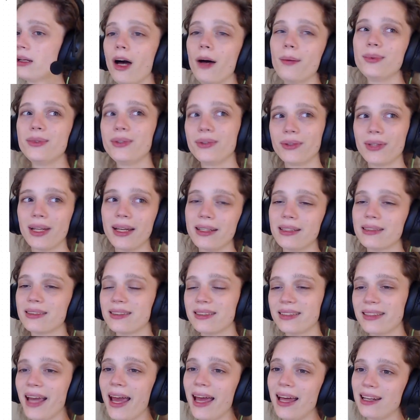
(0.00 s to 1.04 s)
Up to like
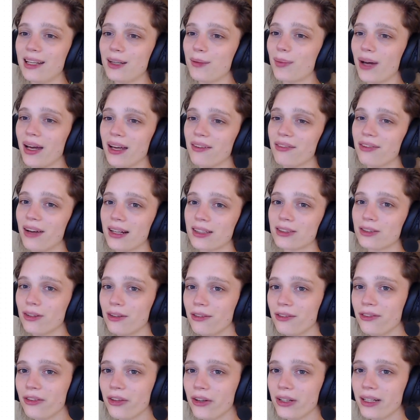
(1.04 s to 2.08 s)
scaling by a factor of
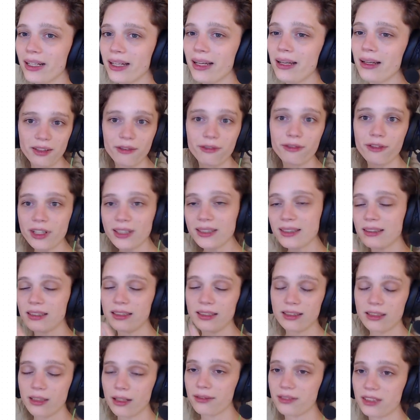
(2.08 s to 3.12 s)
30, the
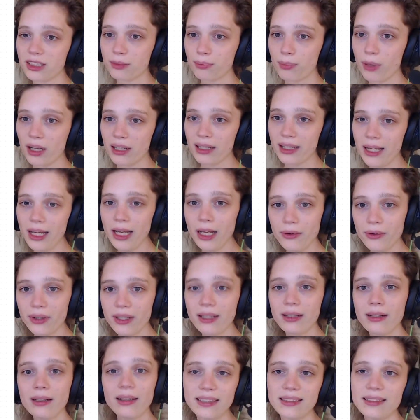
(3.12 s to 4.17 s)
vertices of this
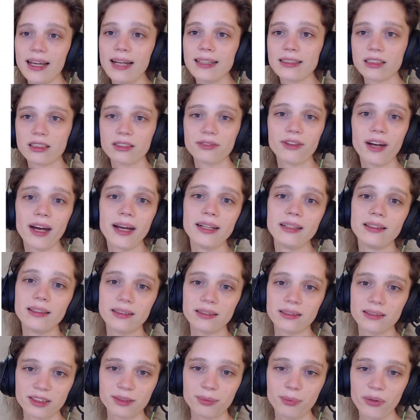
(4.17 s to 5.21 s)
polyhedron satisfy
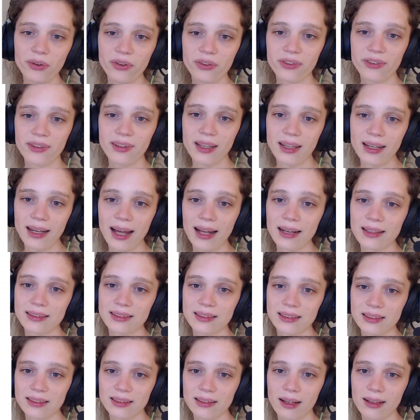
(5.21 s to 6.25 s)
the smooth
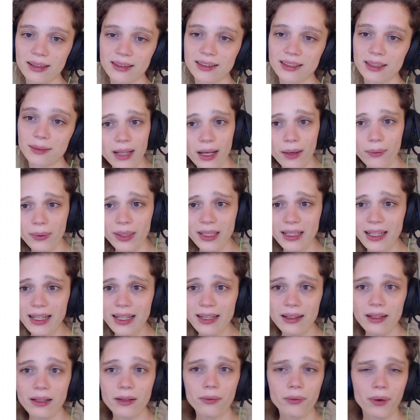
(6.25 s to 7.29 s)
analysis concept that we needed,